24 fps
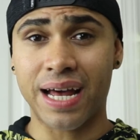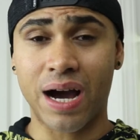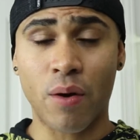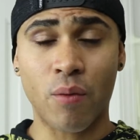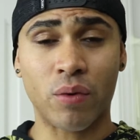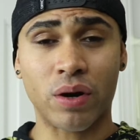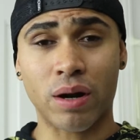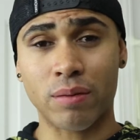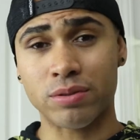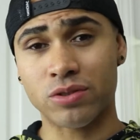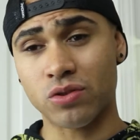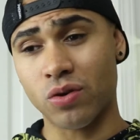I
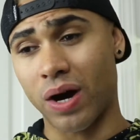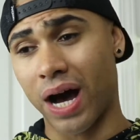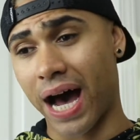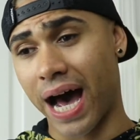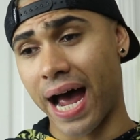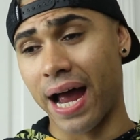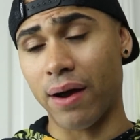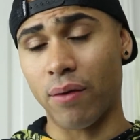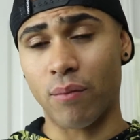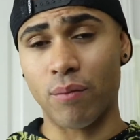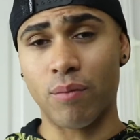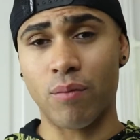went up to a
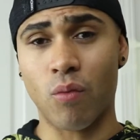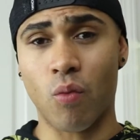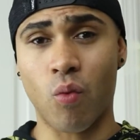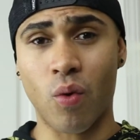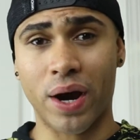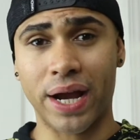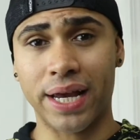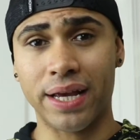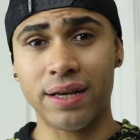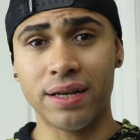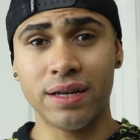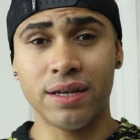high
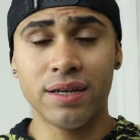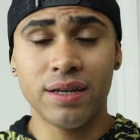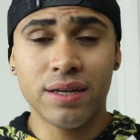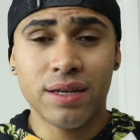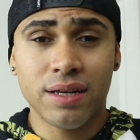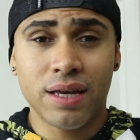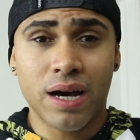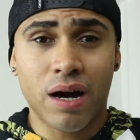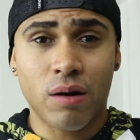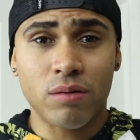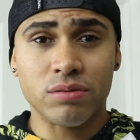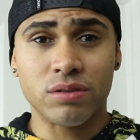weight.
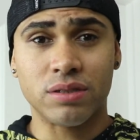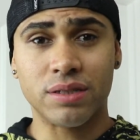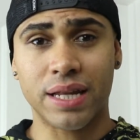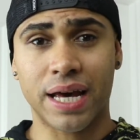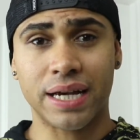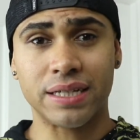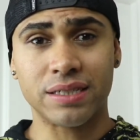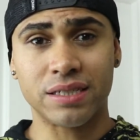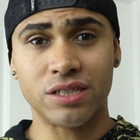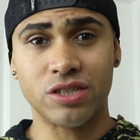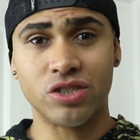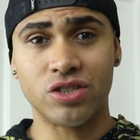It was
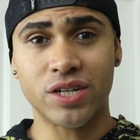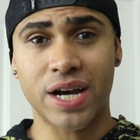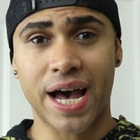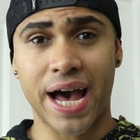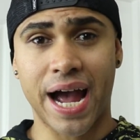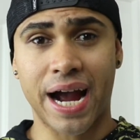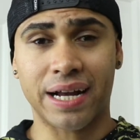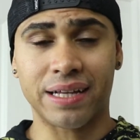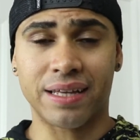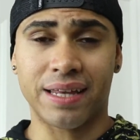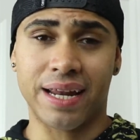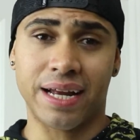nice and
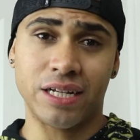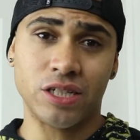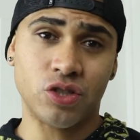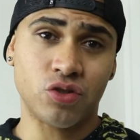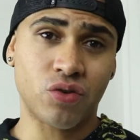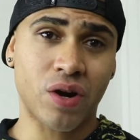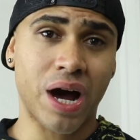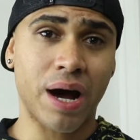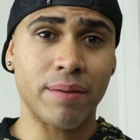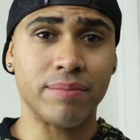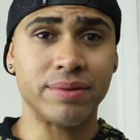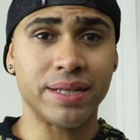jacked, and I
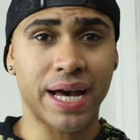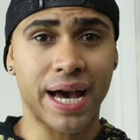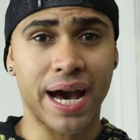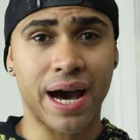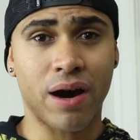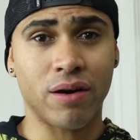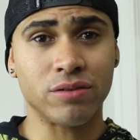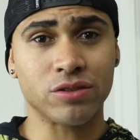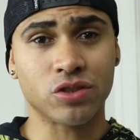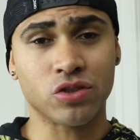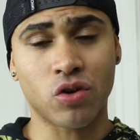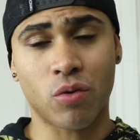dropped
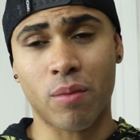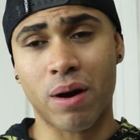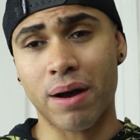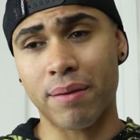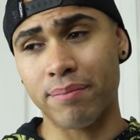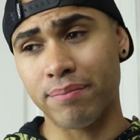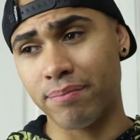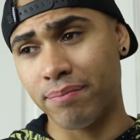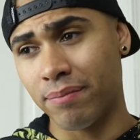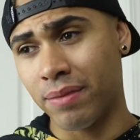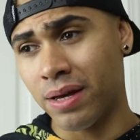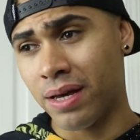down. So
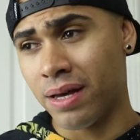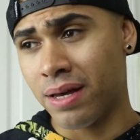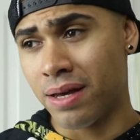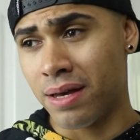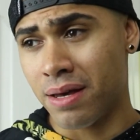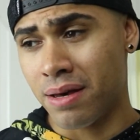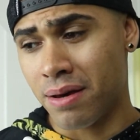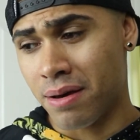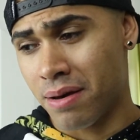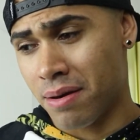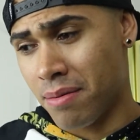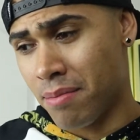
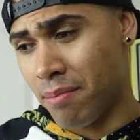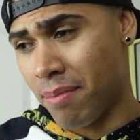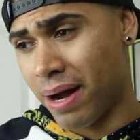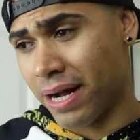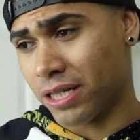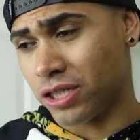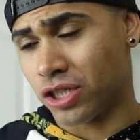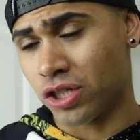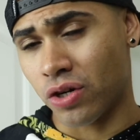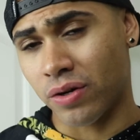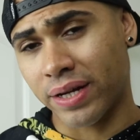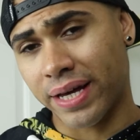my
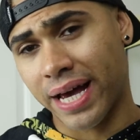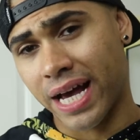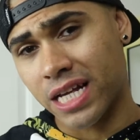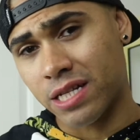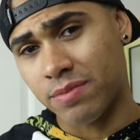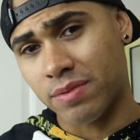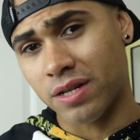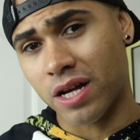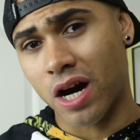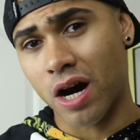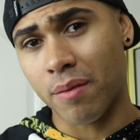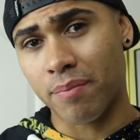journey has
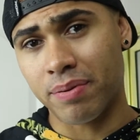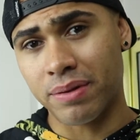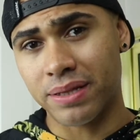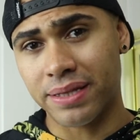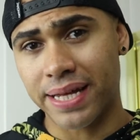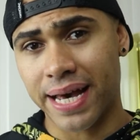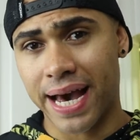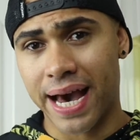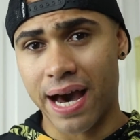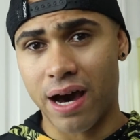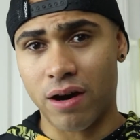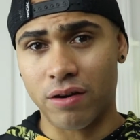been up and
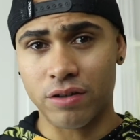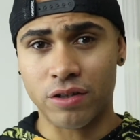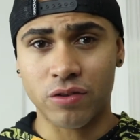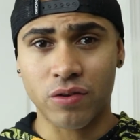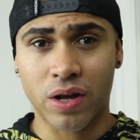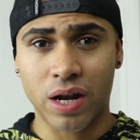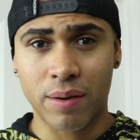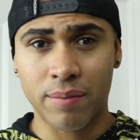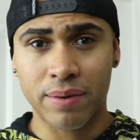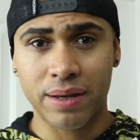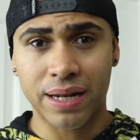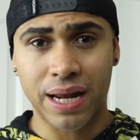down, you
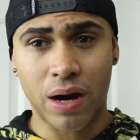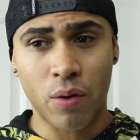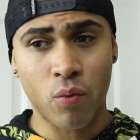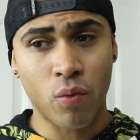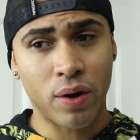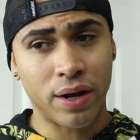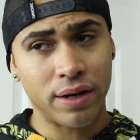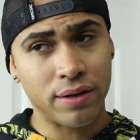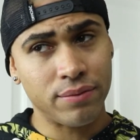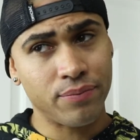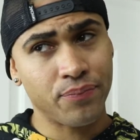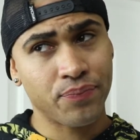know what I
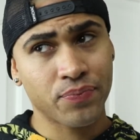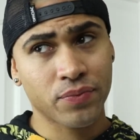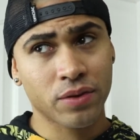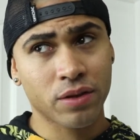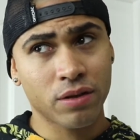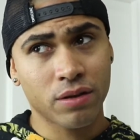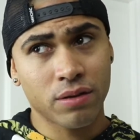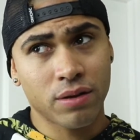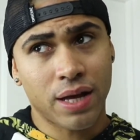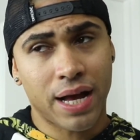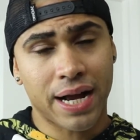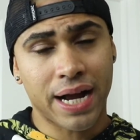mean?
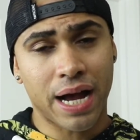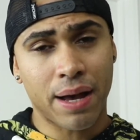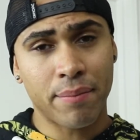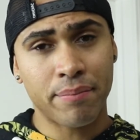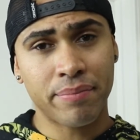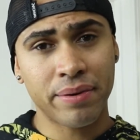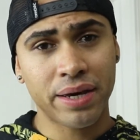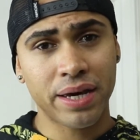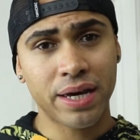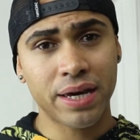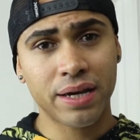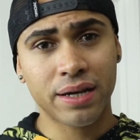I got
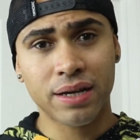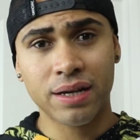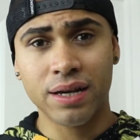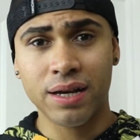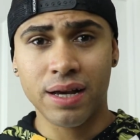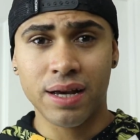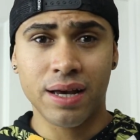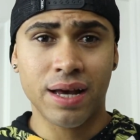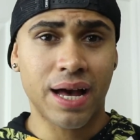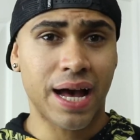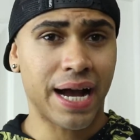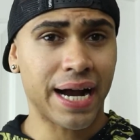big,
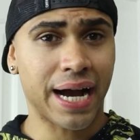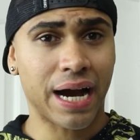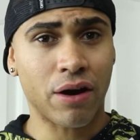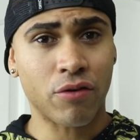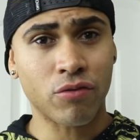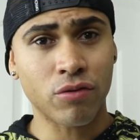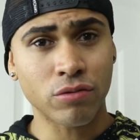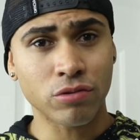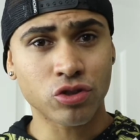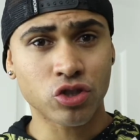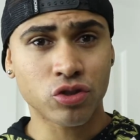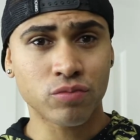I got
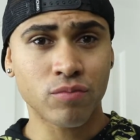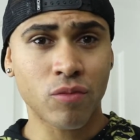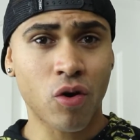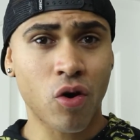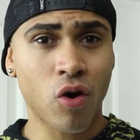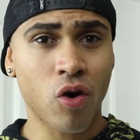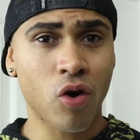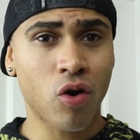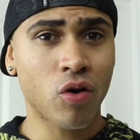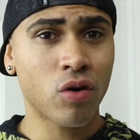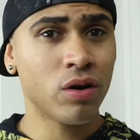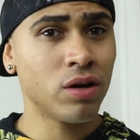real
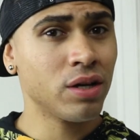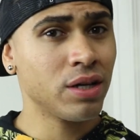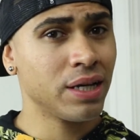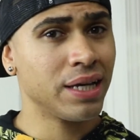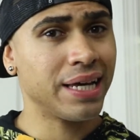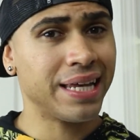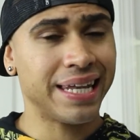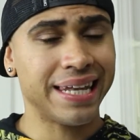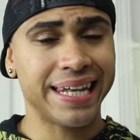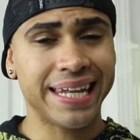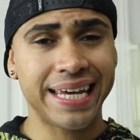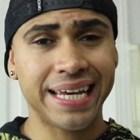small,
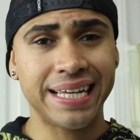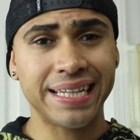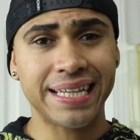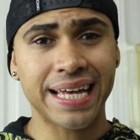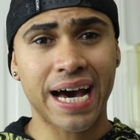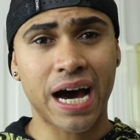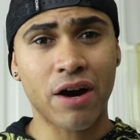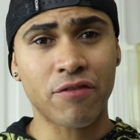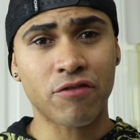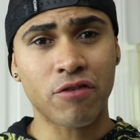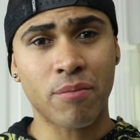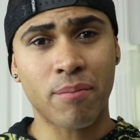leaned
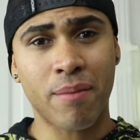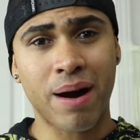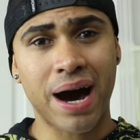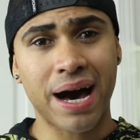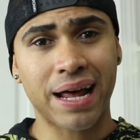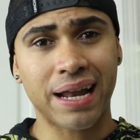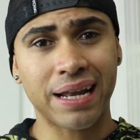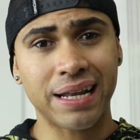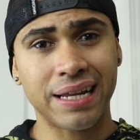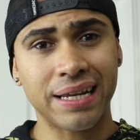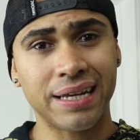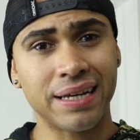out for
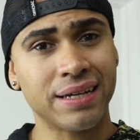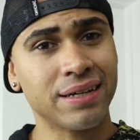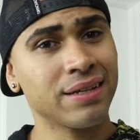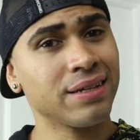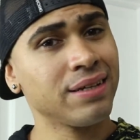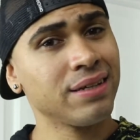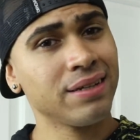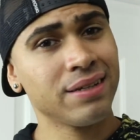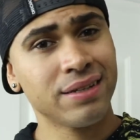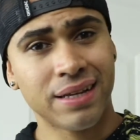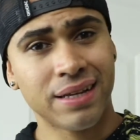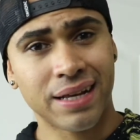modeling,
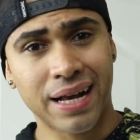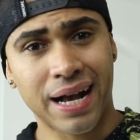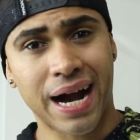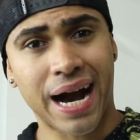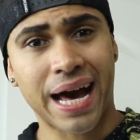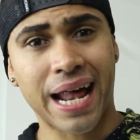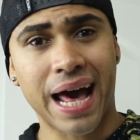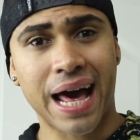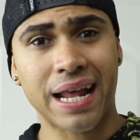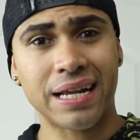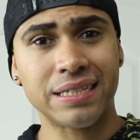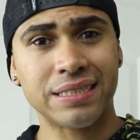
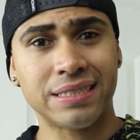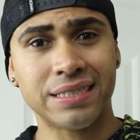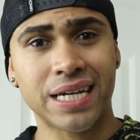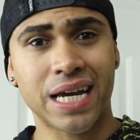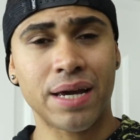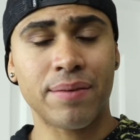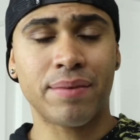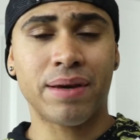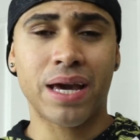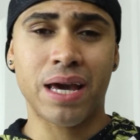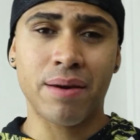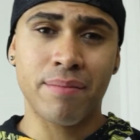got out of
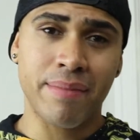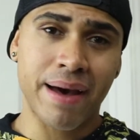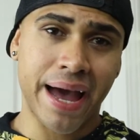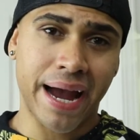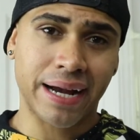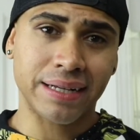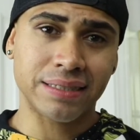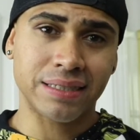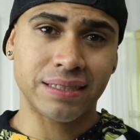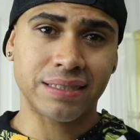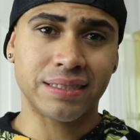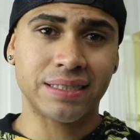shape, came
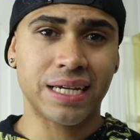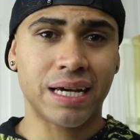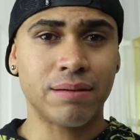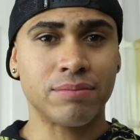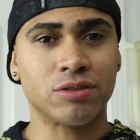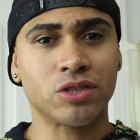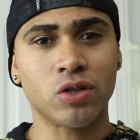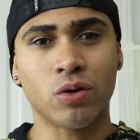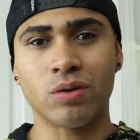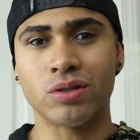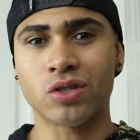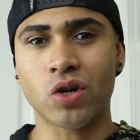back into shape.
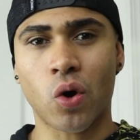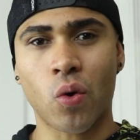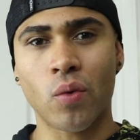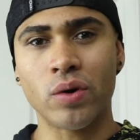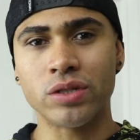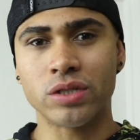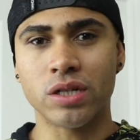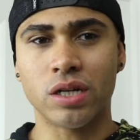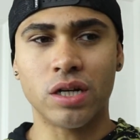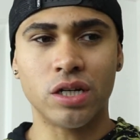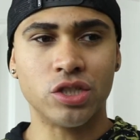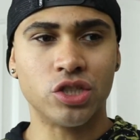So it was
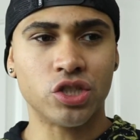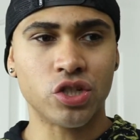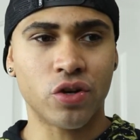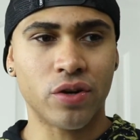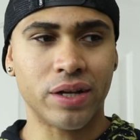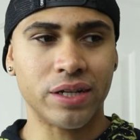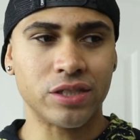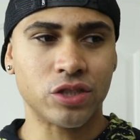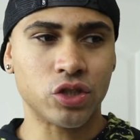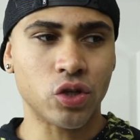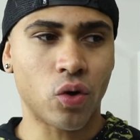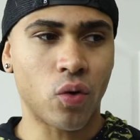always a
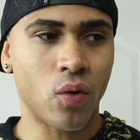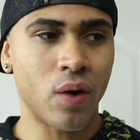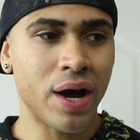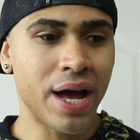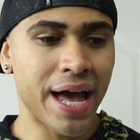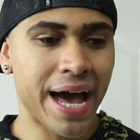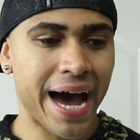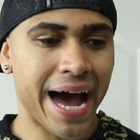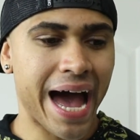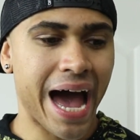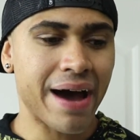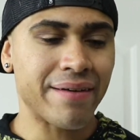journey. So
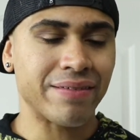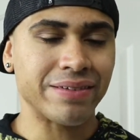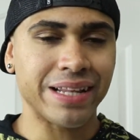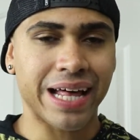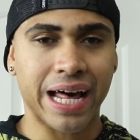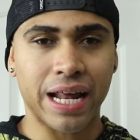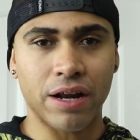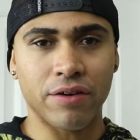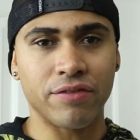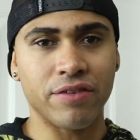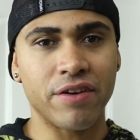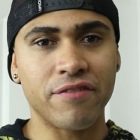I have a
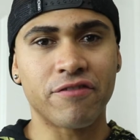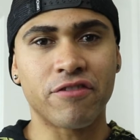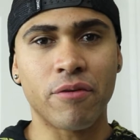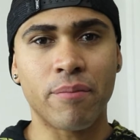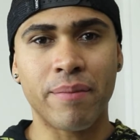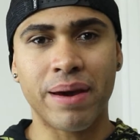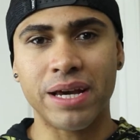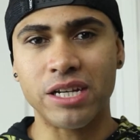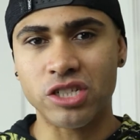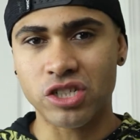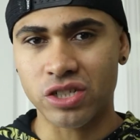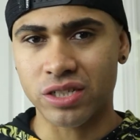lot of
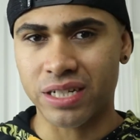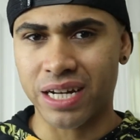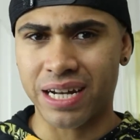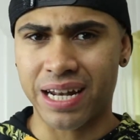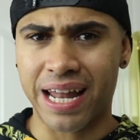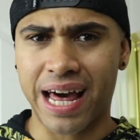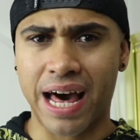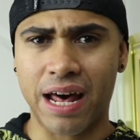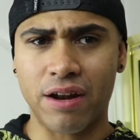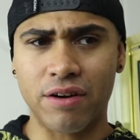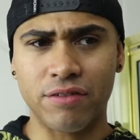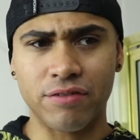information, a
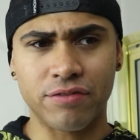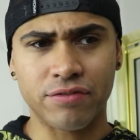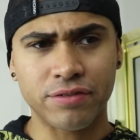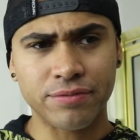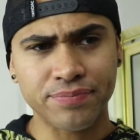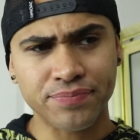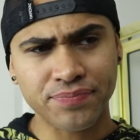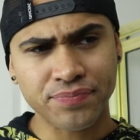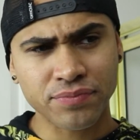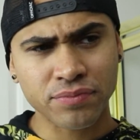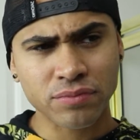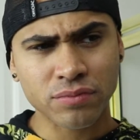lot of
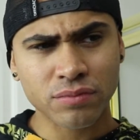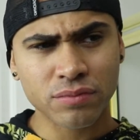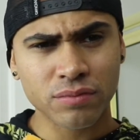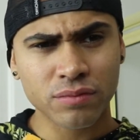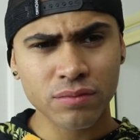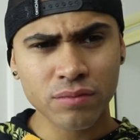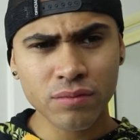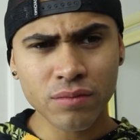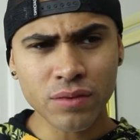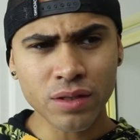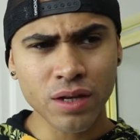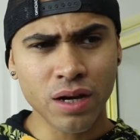
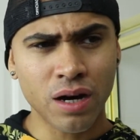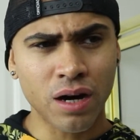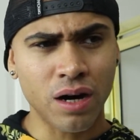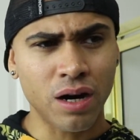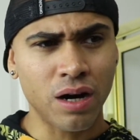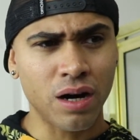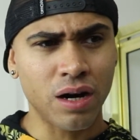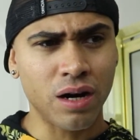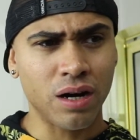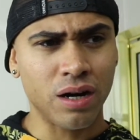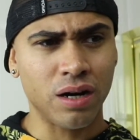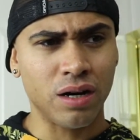
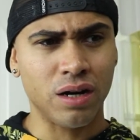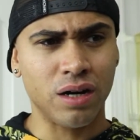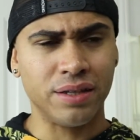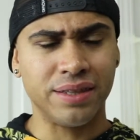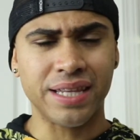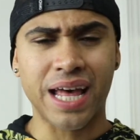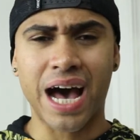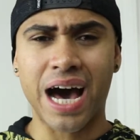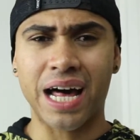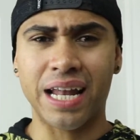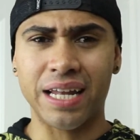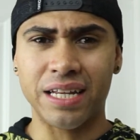
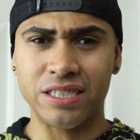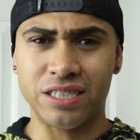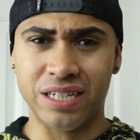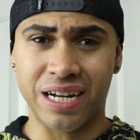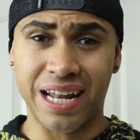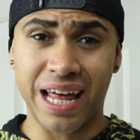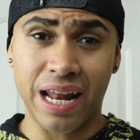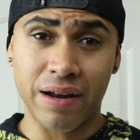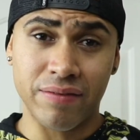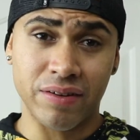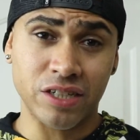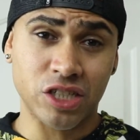knowledge, and a
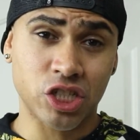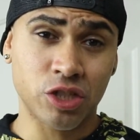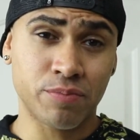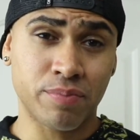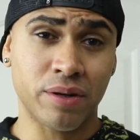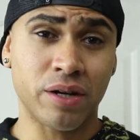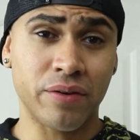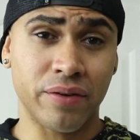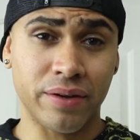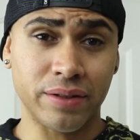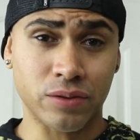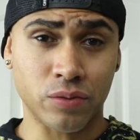lot of
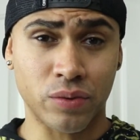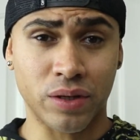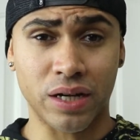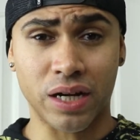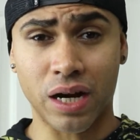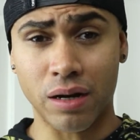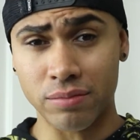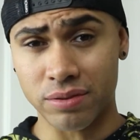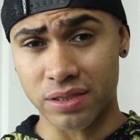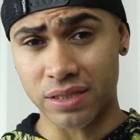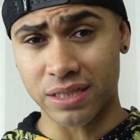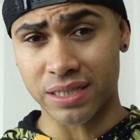experience when it
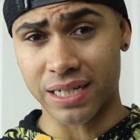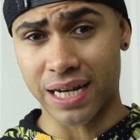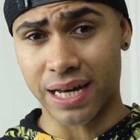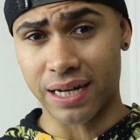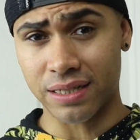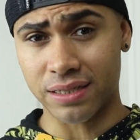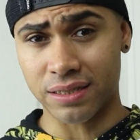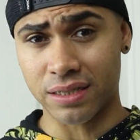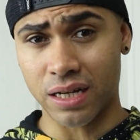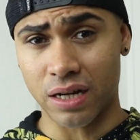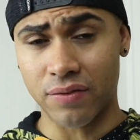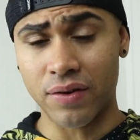comes to this kind
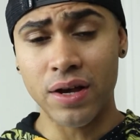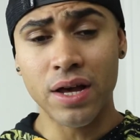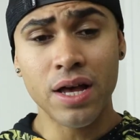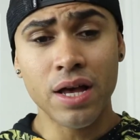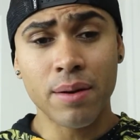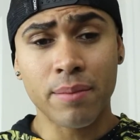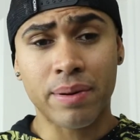of stuff.